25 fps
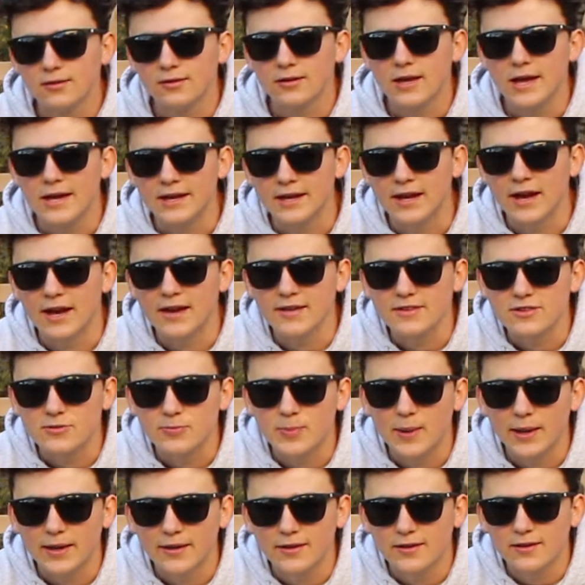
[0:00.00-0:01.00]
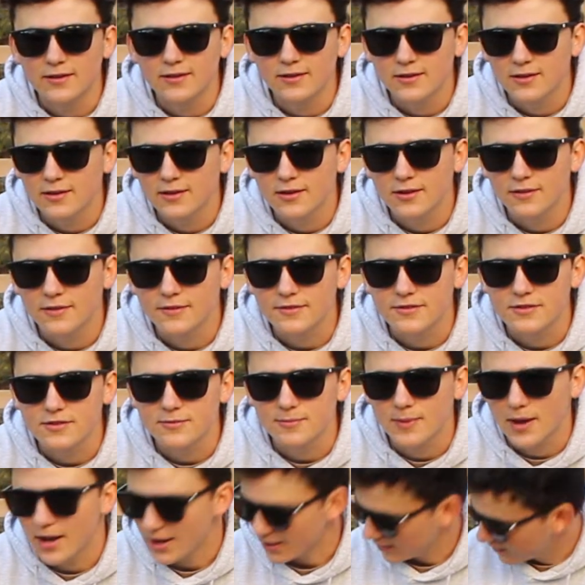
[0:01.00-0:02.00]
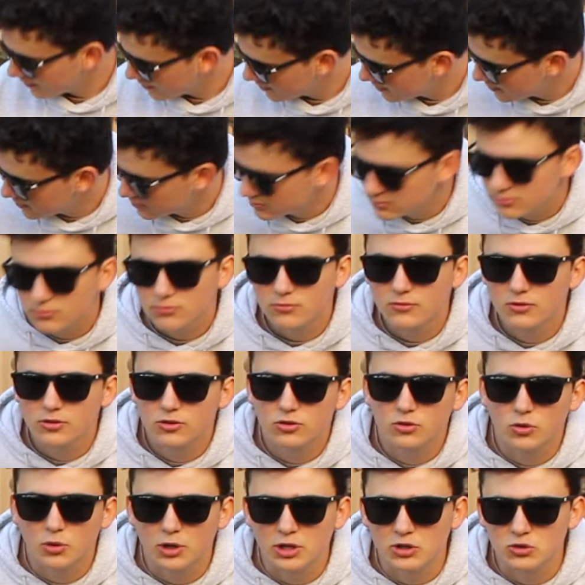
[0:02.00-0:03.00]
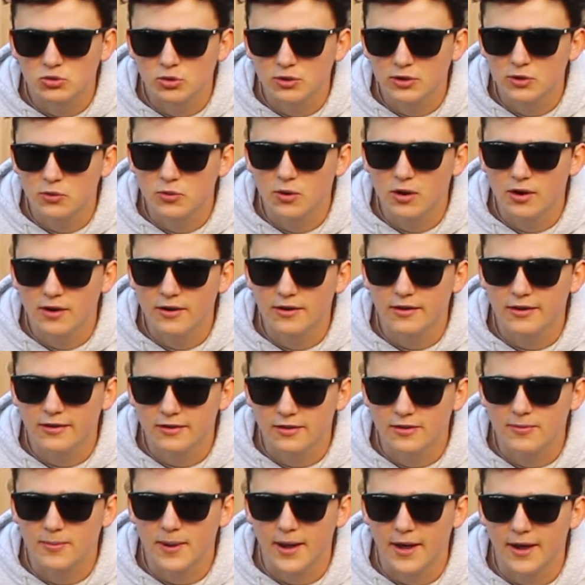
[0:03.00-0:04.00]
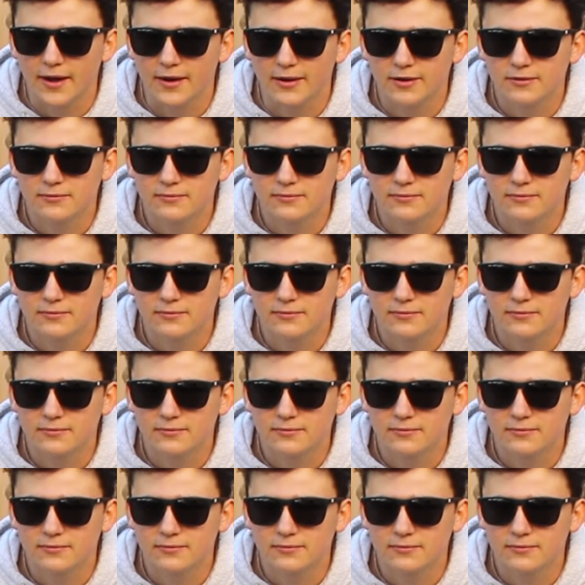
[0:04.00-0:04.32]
Hey guys, it's Beckett, and this is my 2021 in the bag.